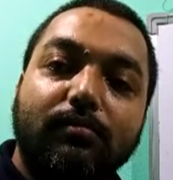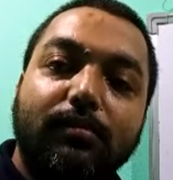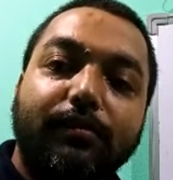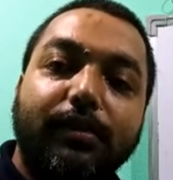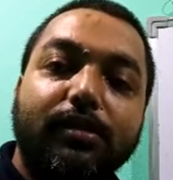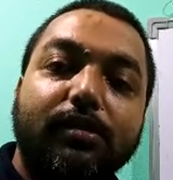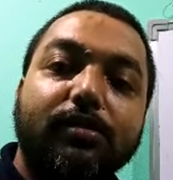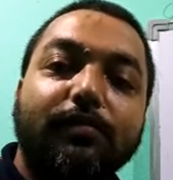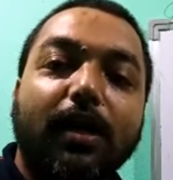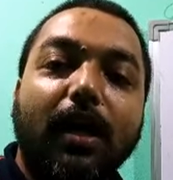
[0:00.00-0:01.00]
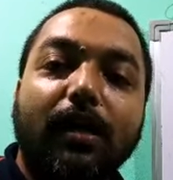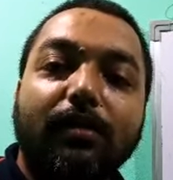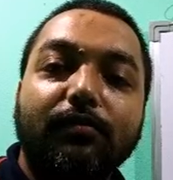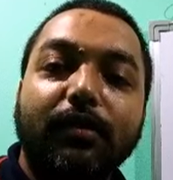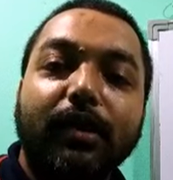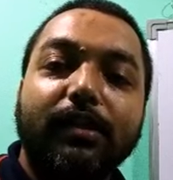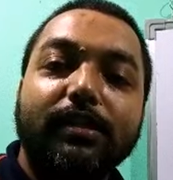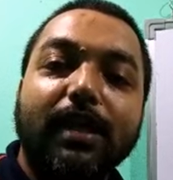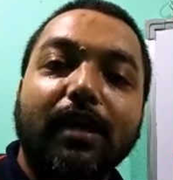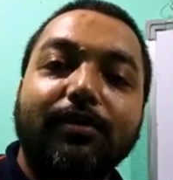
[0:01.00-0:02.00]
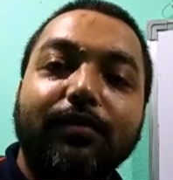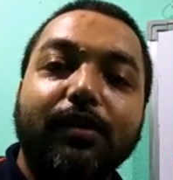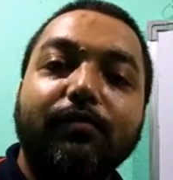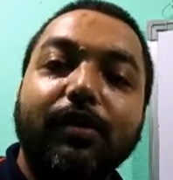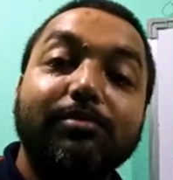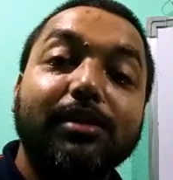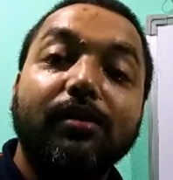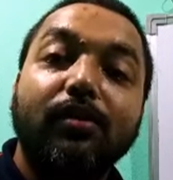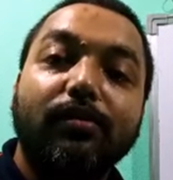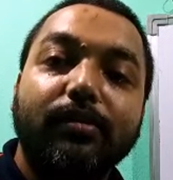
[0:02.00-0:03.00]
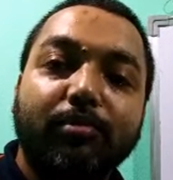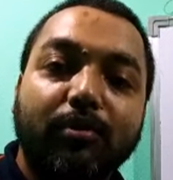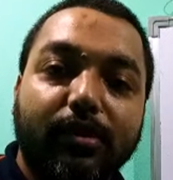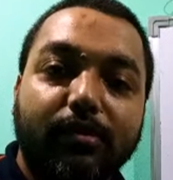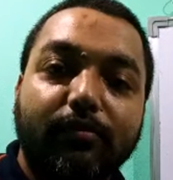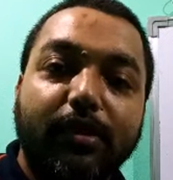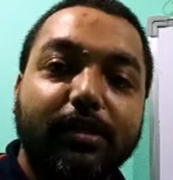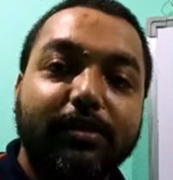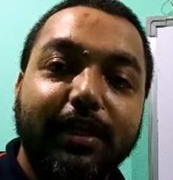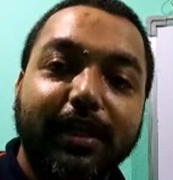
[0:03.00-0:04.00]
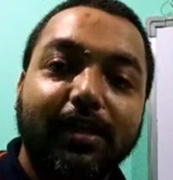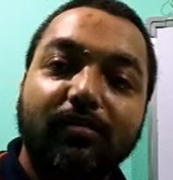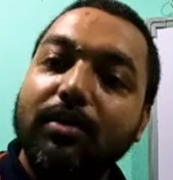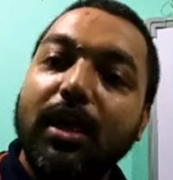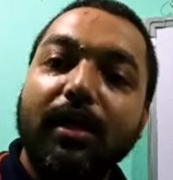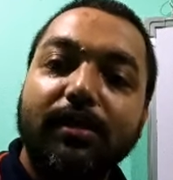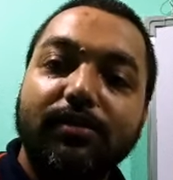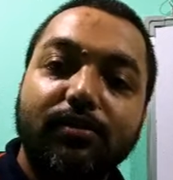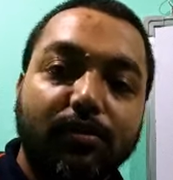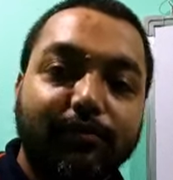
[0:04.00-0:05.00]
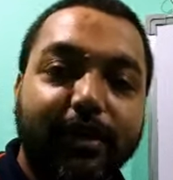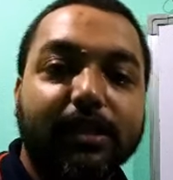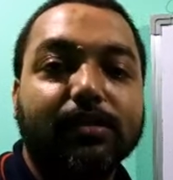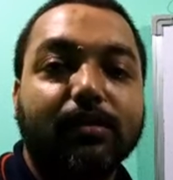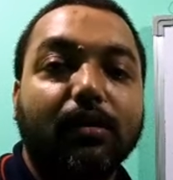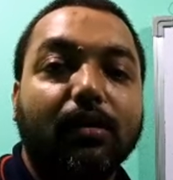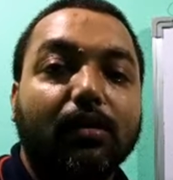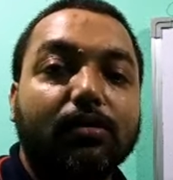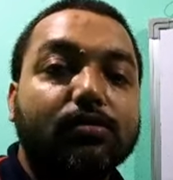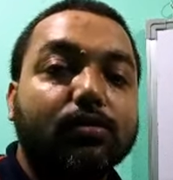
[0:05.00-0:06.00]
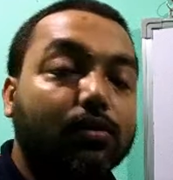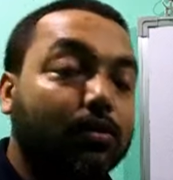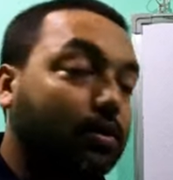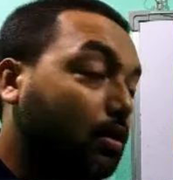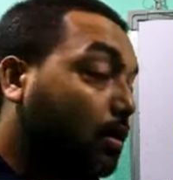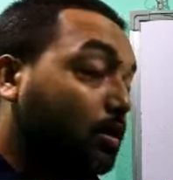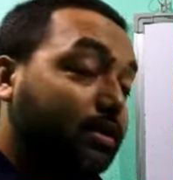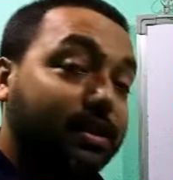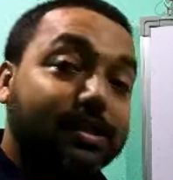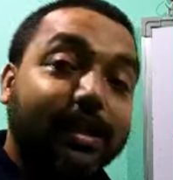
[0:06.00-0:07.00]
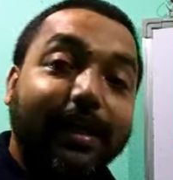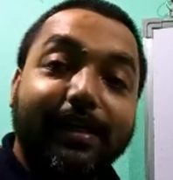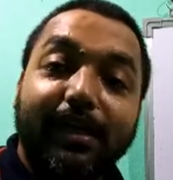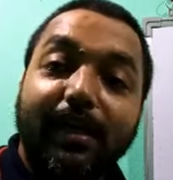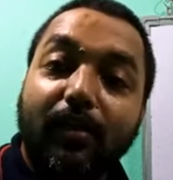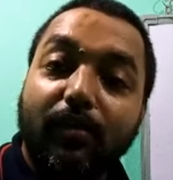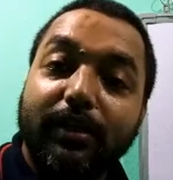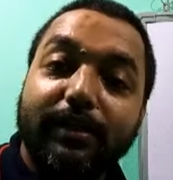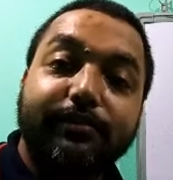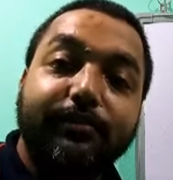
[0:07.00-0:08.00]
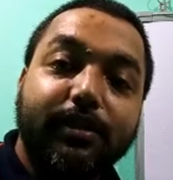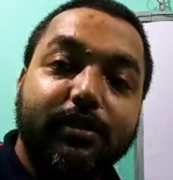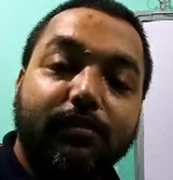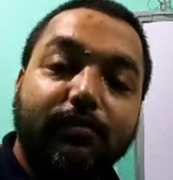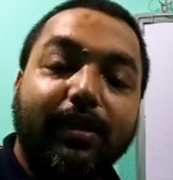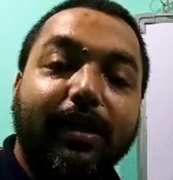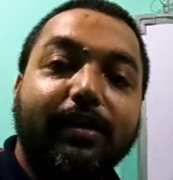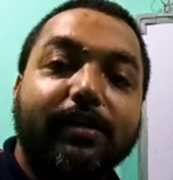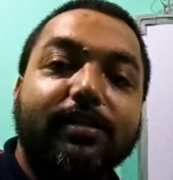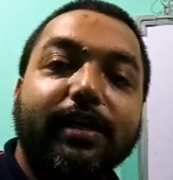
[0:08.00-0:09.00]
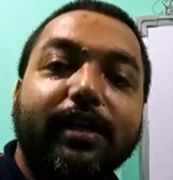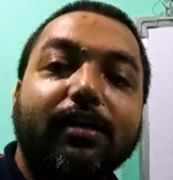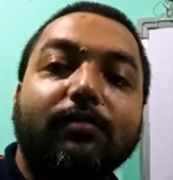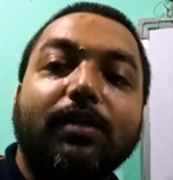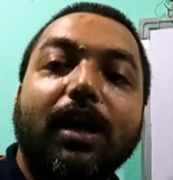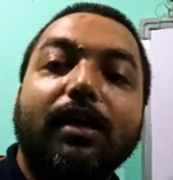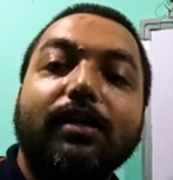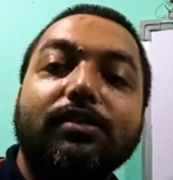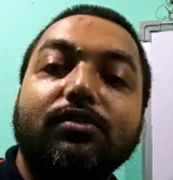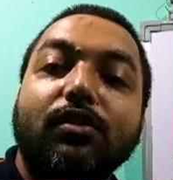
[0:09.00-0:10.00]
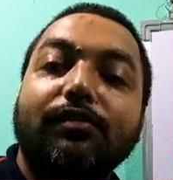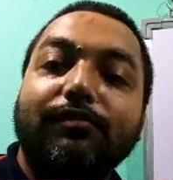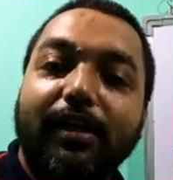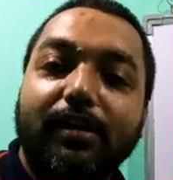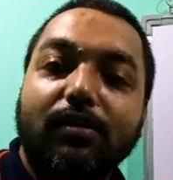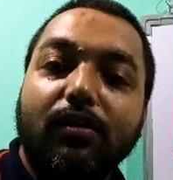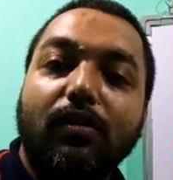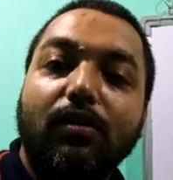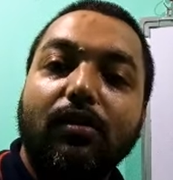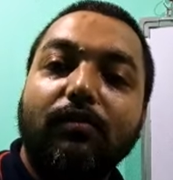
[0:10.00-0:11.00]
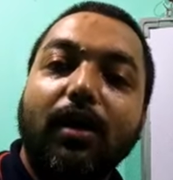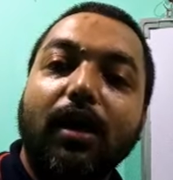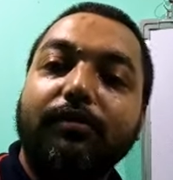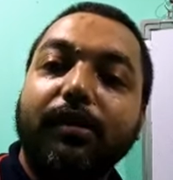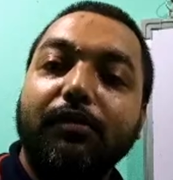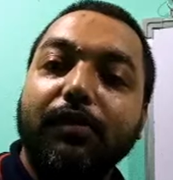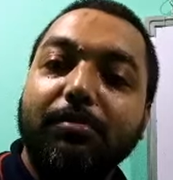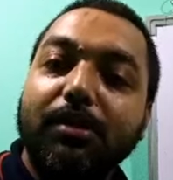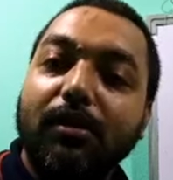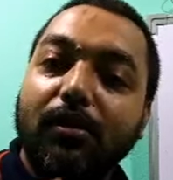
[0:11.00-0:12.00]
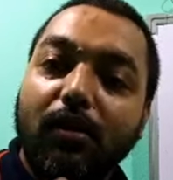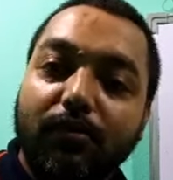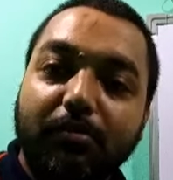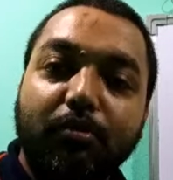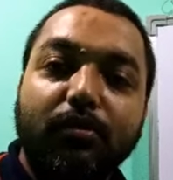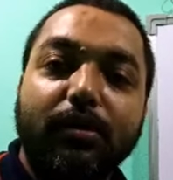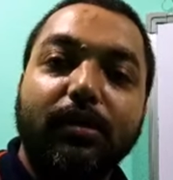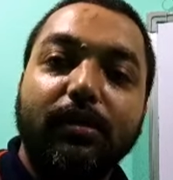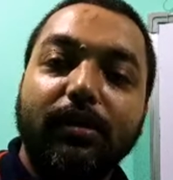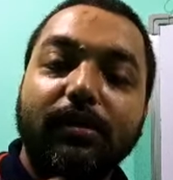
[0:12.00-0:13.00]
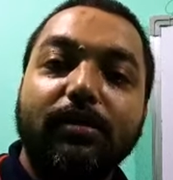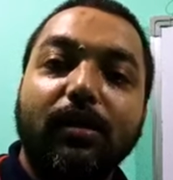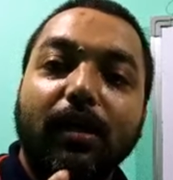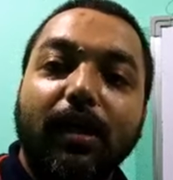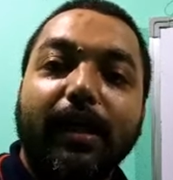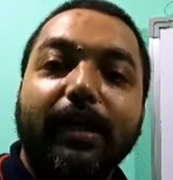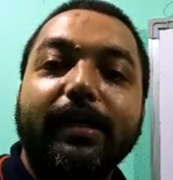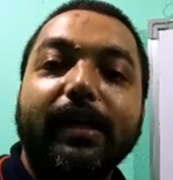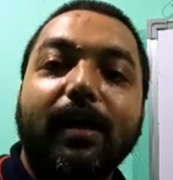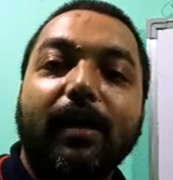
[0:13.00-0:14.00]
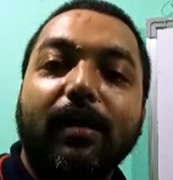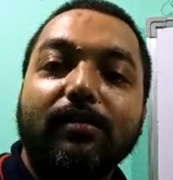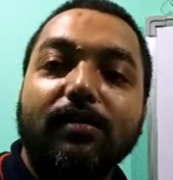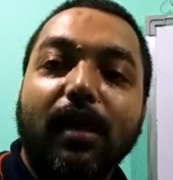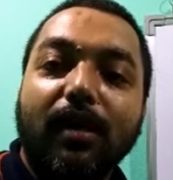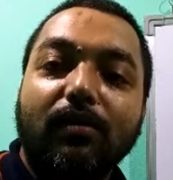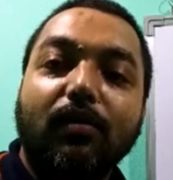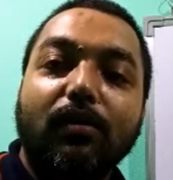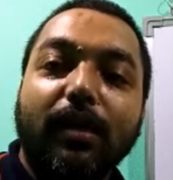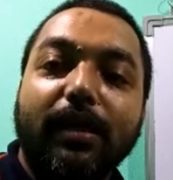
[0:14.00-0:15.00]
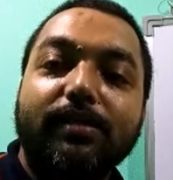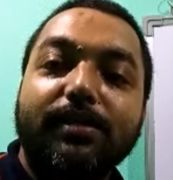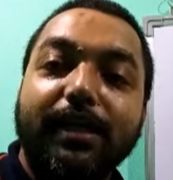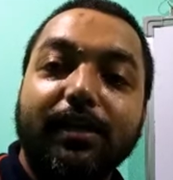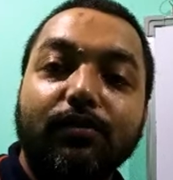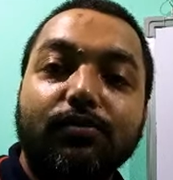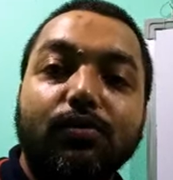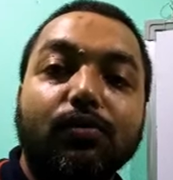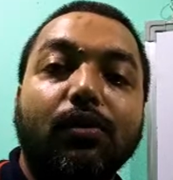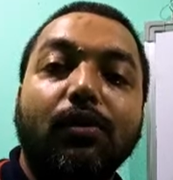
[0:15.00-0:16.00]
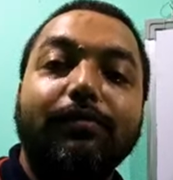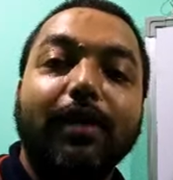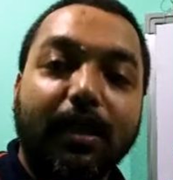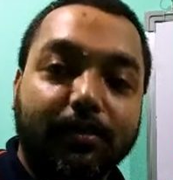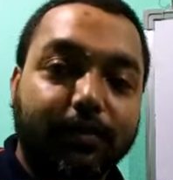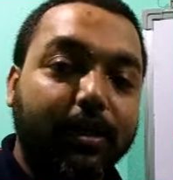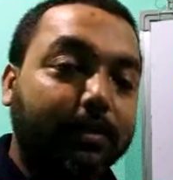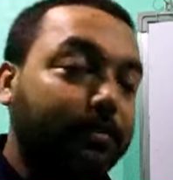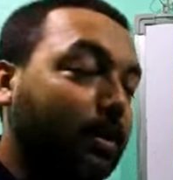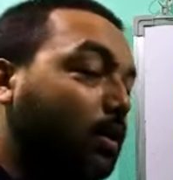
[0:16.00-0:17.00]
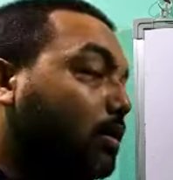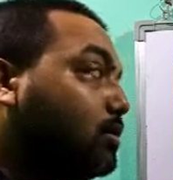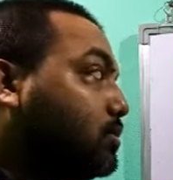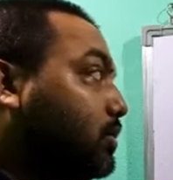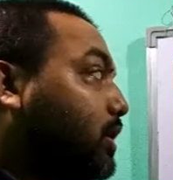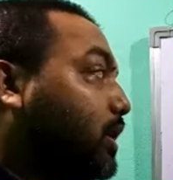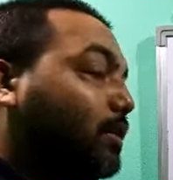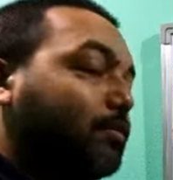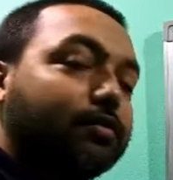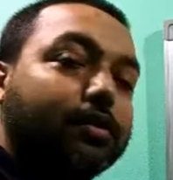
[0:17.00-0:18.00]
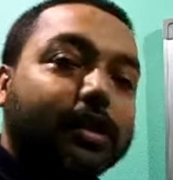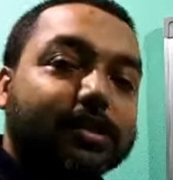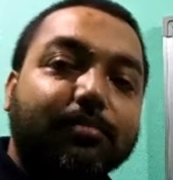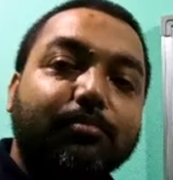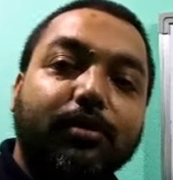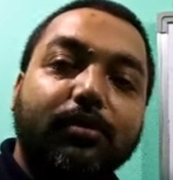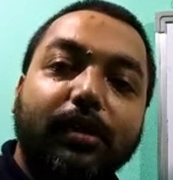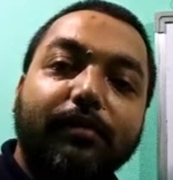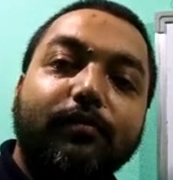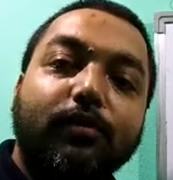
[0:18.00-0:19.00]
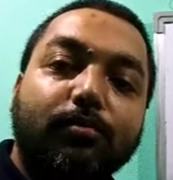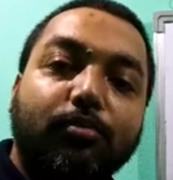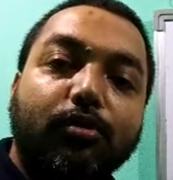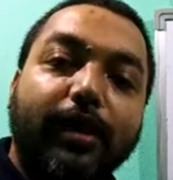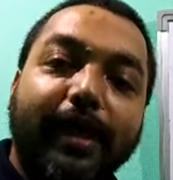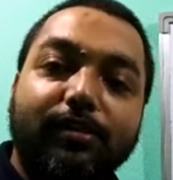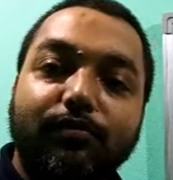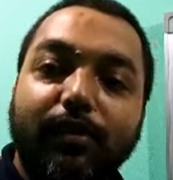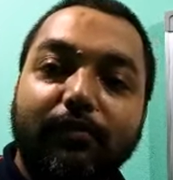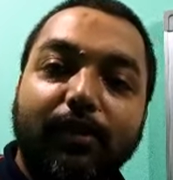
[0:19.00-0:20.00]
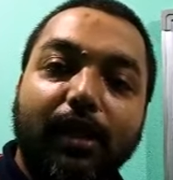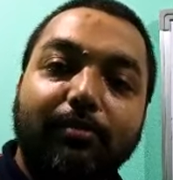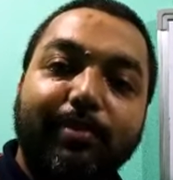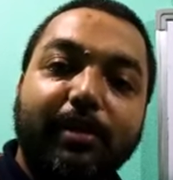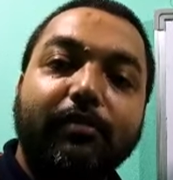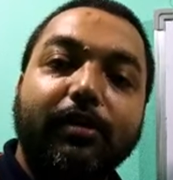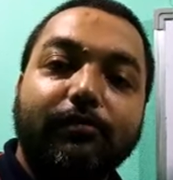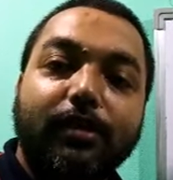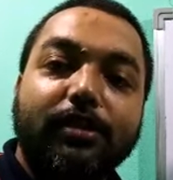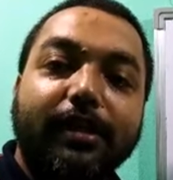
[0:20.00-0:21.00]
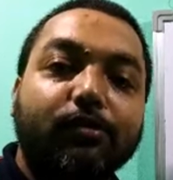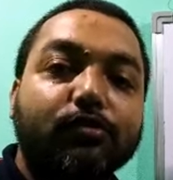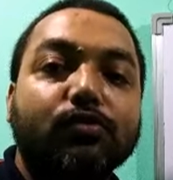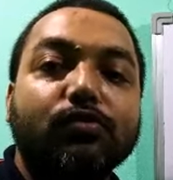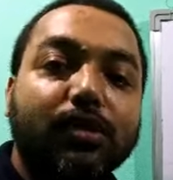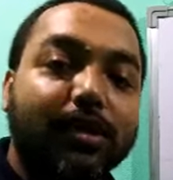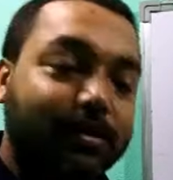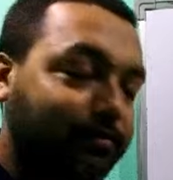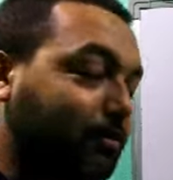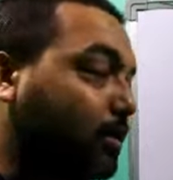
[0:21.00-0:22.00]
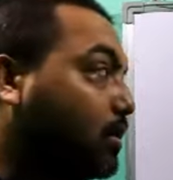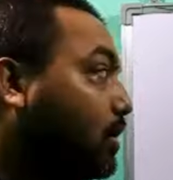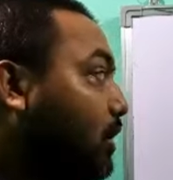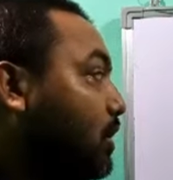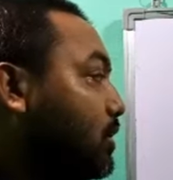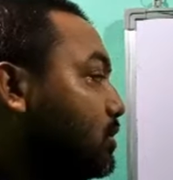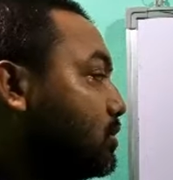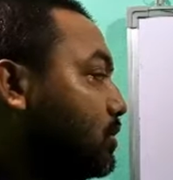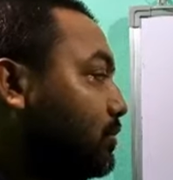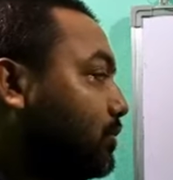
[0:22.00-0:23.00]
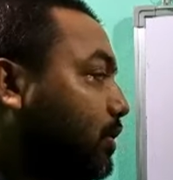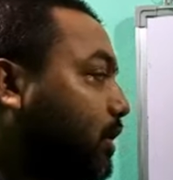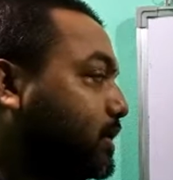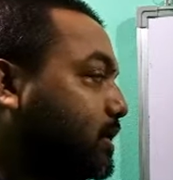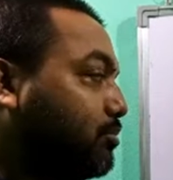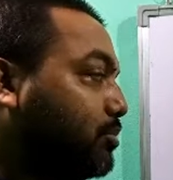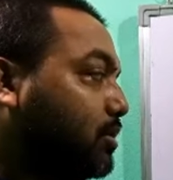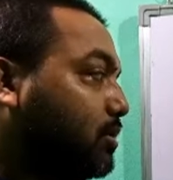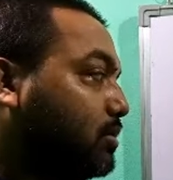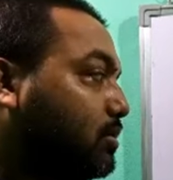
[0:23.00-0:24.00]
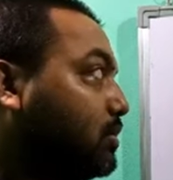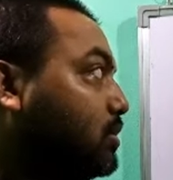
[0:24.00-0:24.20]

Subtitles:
regions of the earth where these earthquake waves are not reported, where the shaking of the earth is not felt. So this area or this region where the shaking of the earth is not felt or earthquake waves are not reported, these areas are called as shadow zone of earthquake. So here for the example, in both for S wave and P wave, the shadow zones are different. So for example,